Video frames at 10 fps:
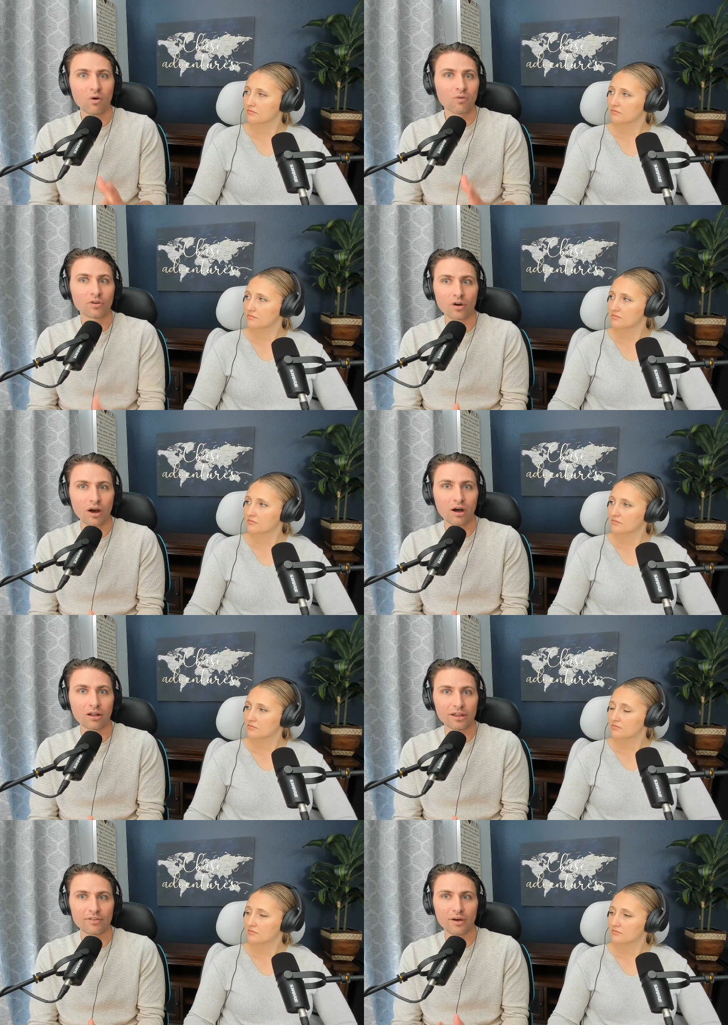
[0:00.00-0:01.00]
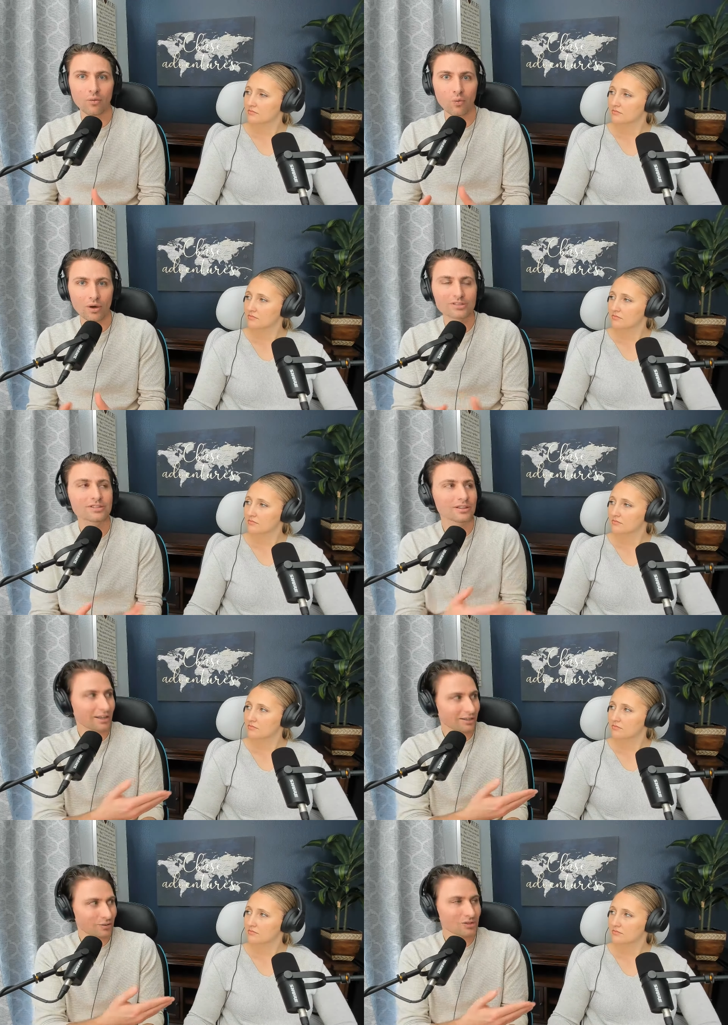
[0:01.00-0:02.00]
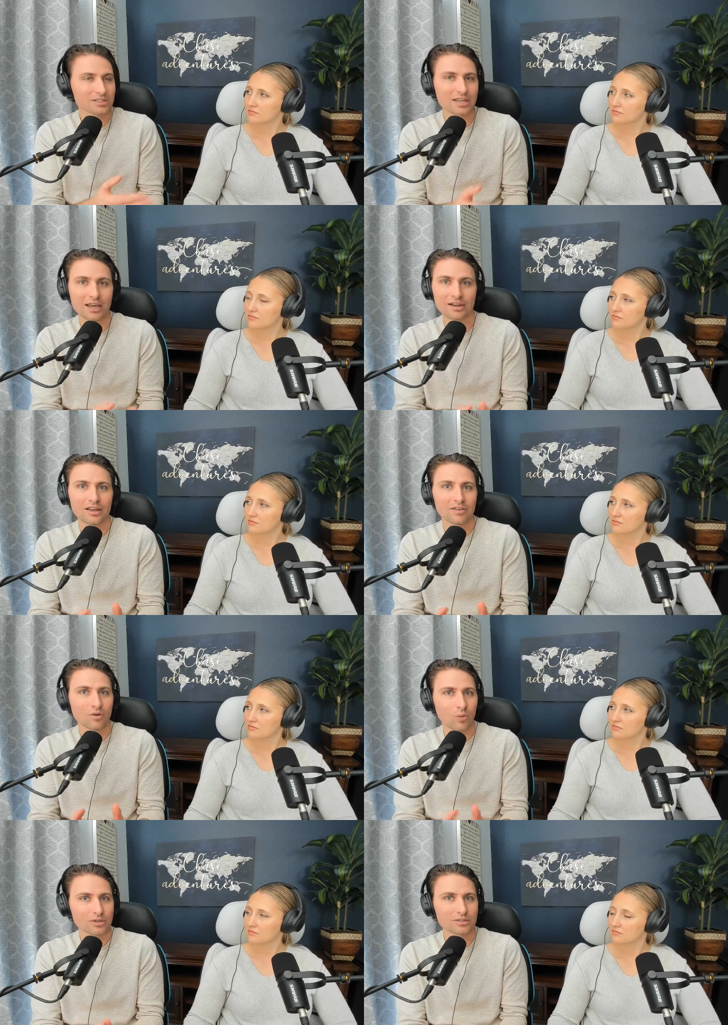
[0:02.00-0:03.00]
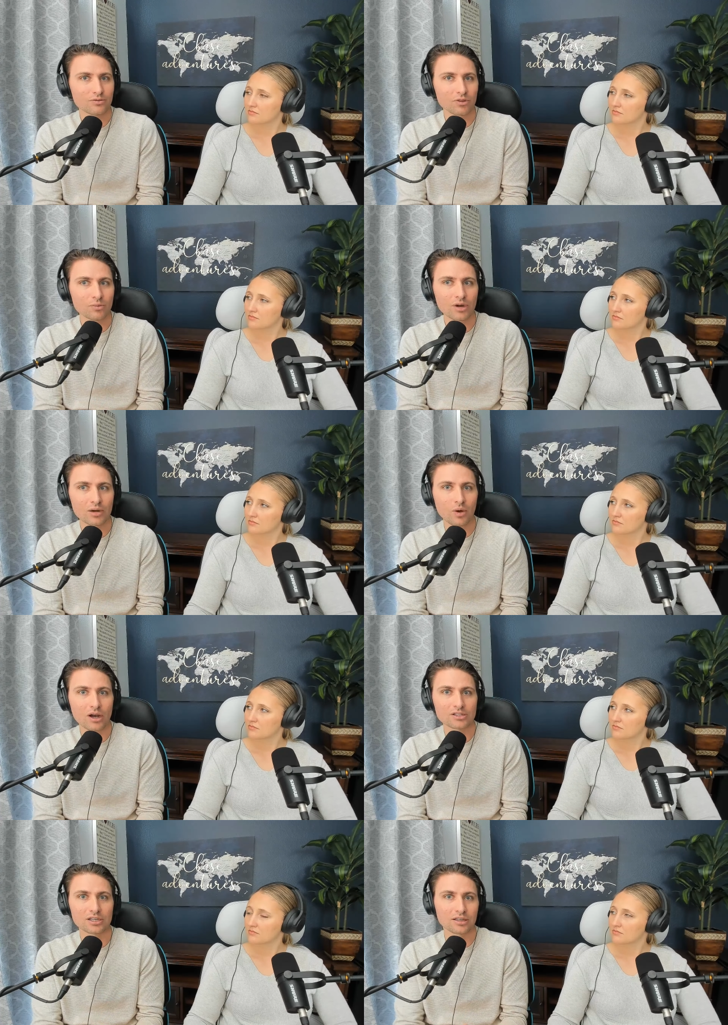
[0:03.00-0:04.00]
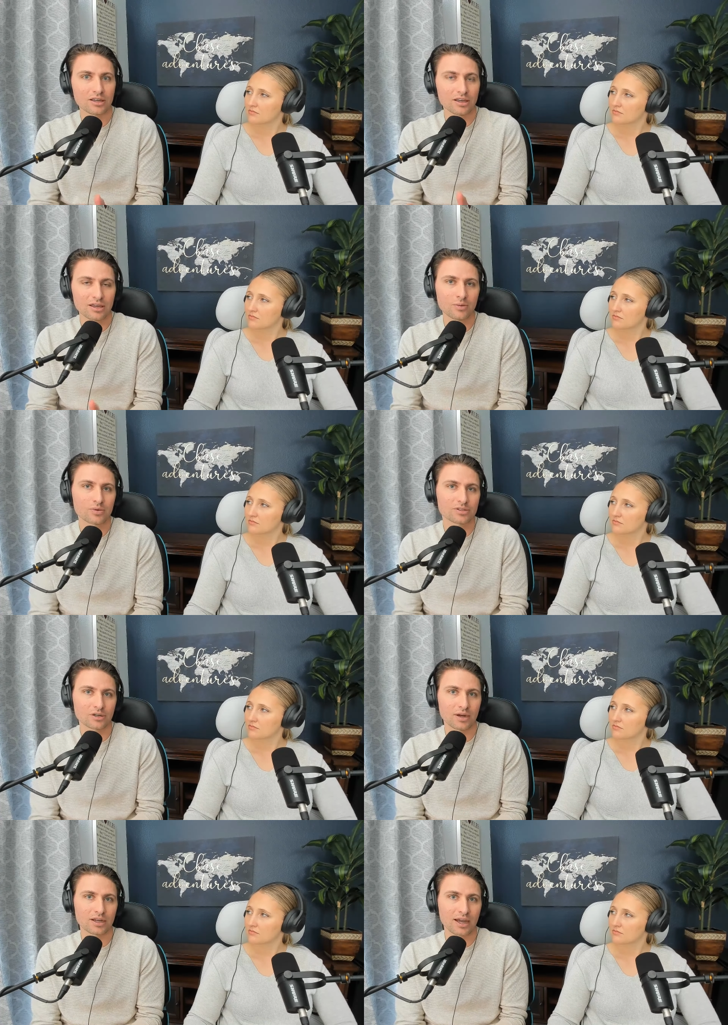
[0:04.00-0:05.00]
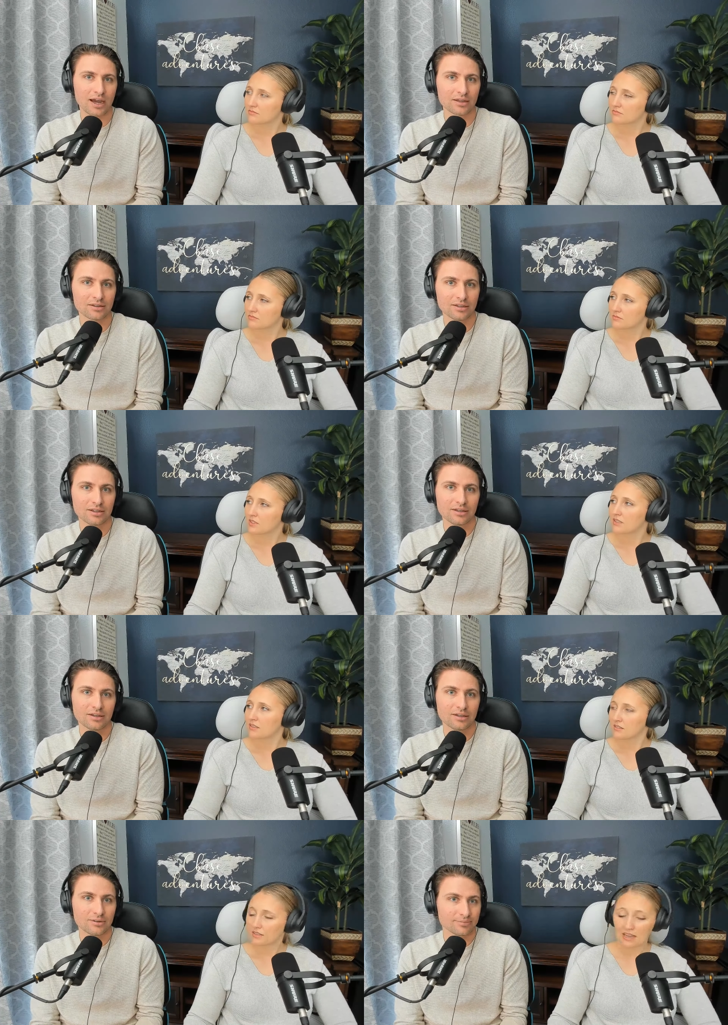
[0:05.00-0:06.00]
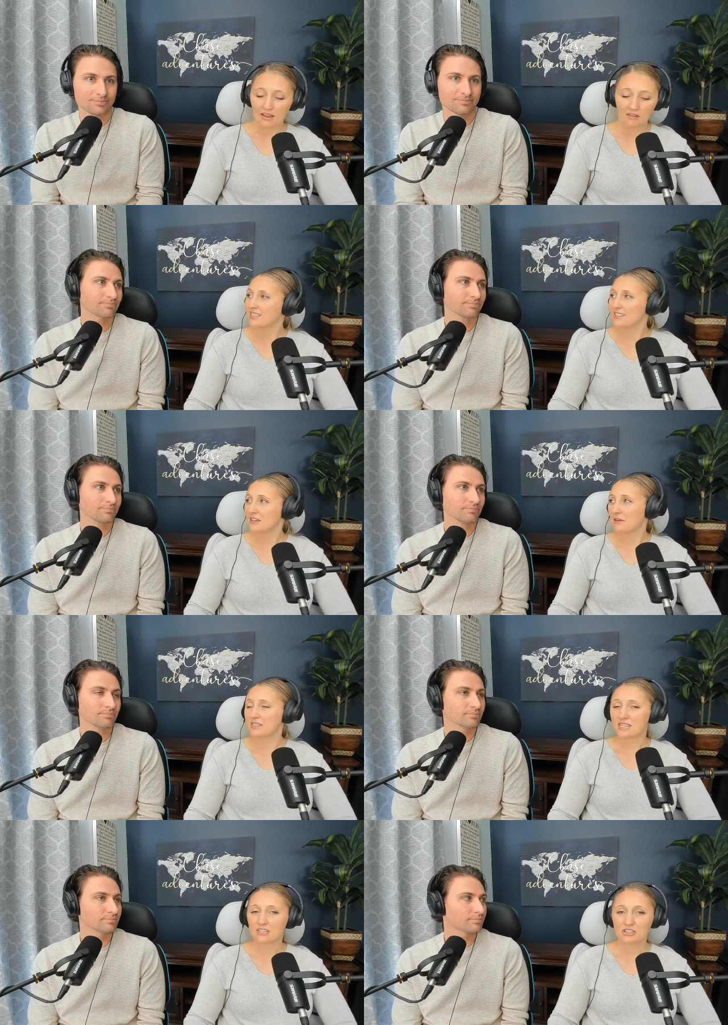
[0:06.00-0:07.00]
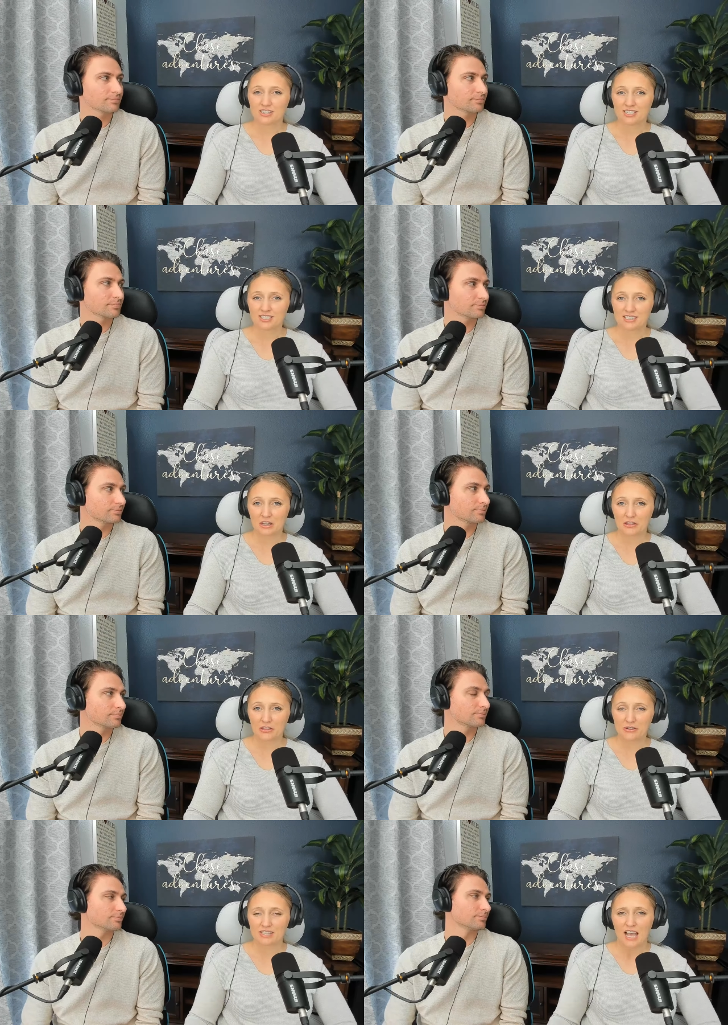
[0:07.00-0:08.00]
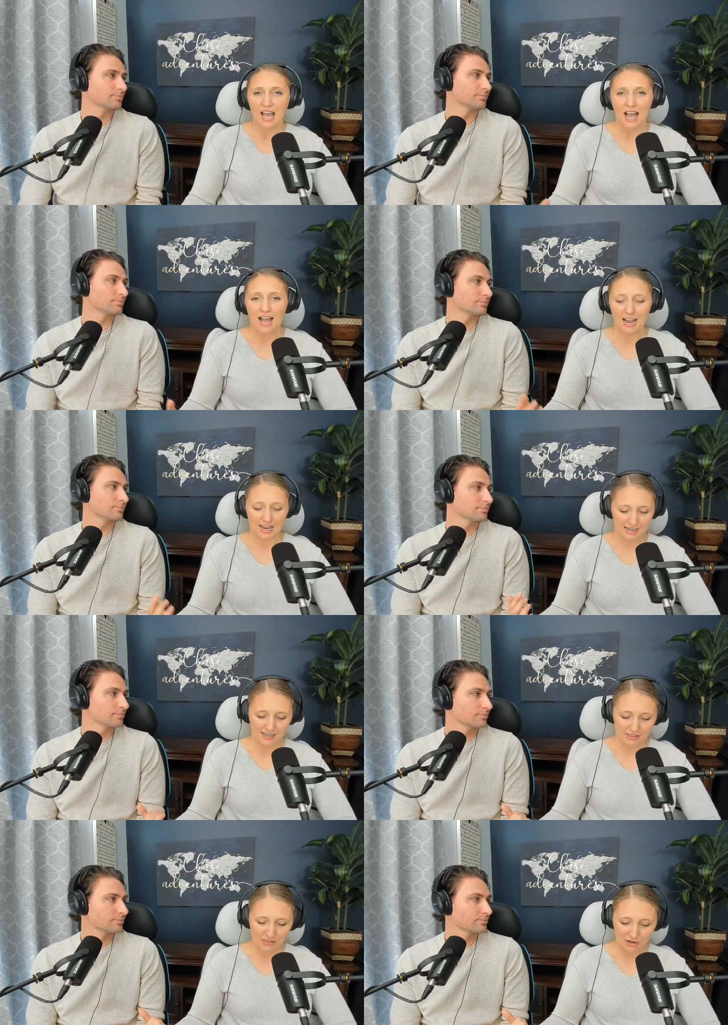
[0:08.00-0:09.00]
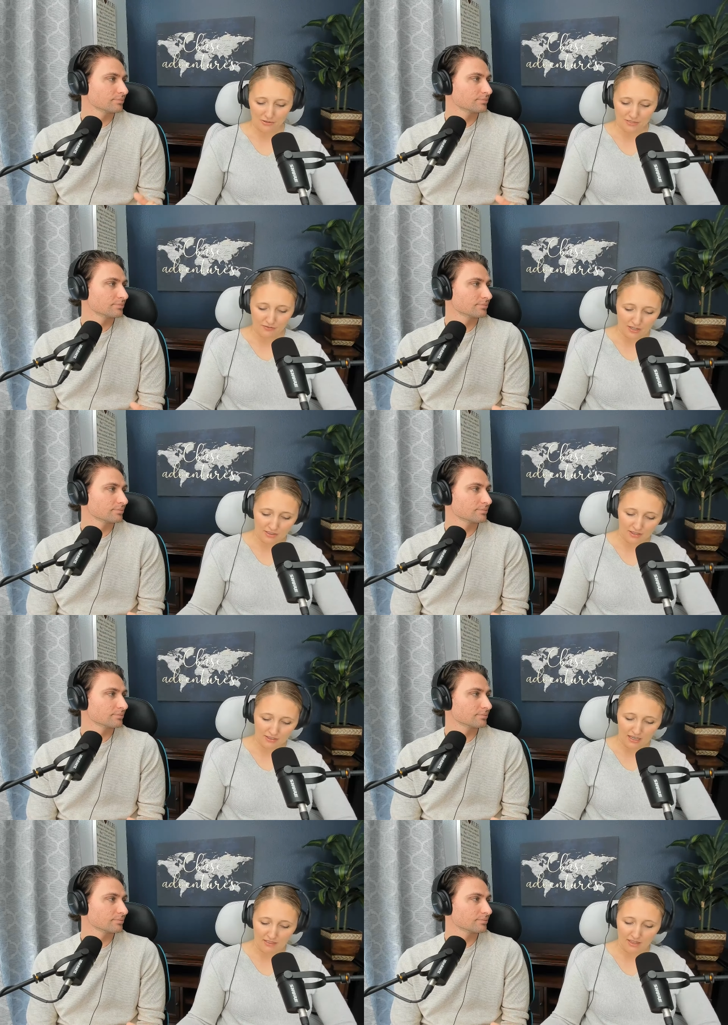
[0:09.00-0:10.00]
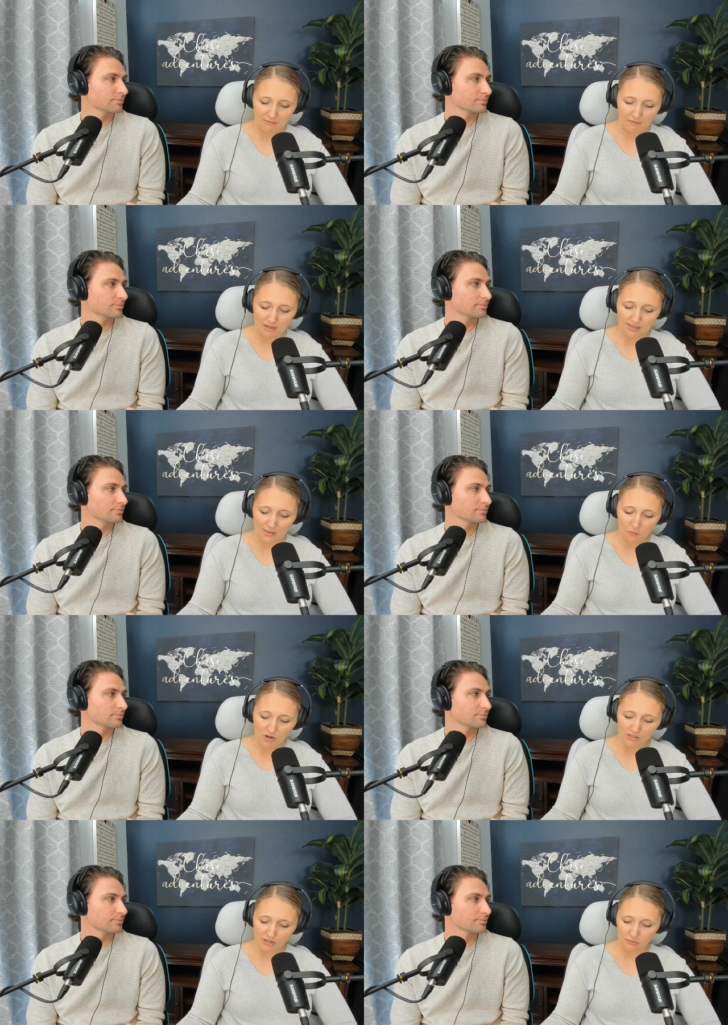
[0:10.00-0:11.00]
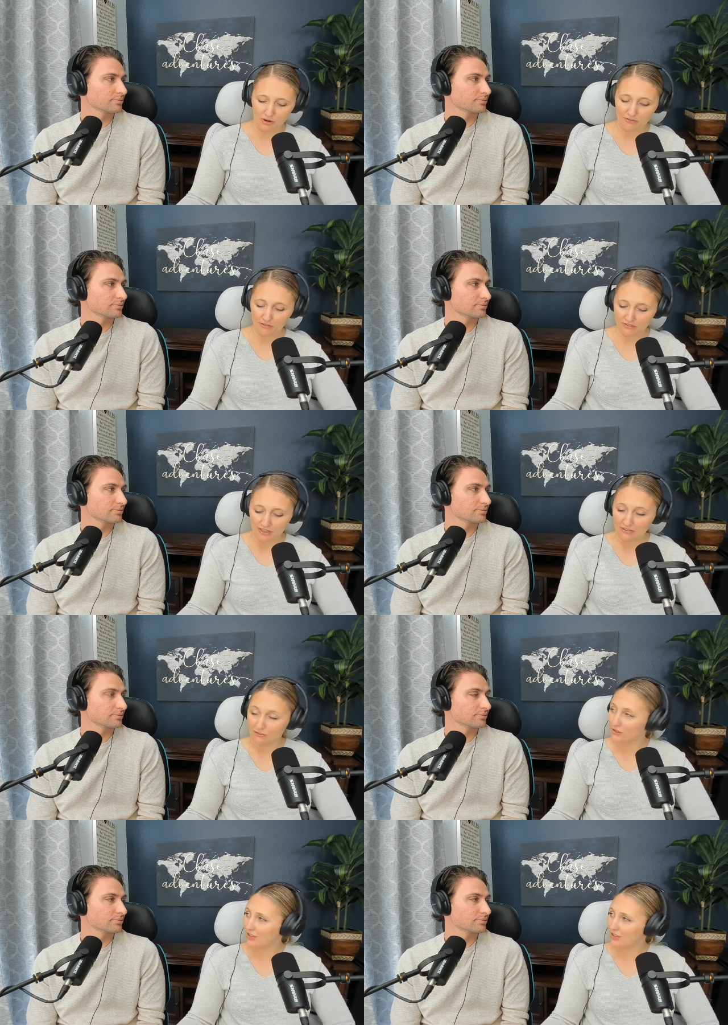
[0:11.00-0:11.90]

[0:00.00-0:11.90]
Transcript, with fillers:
Speaker 1: overall, if it wasn't, like you just said, if it wasn't for the brainwashing, he was a great guy.
Speaker 2: Yeah. So it's interesting to see all those. I thought it was funny that at the end they made them watch The Prophet of Evil,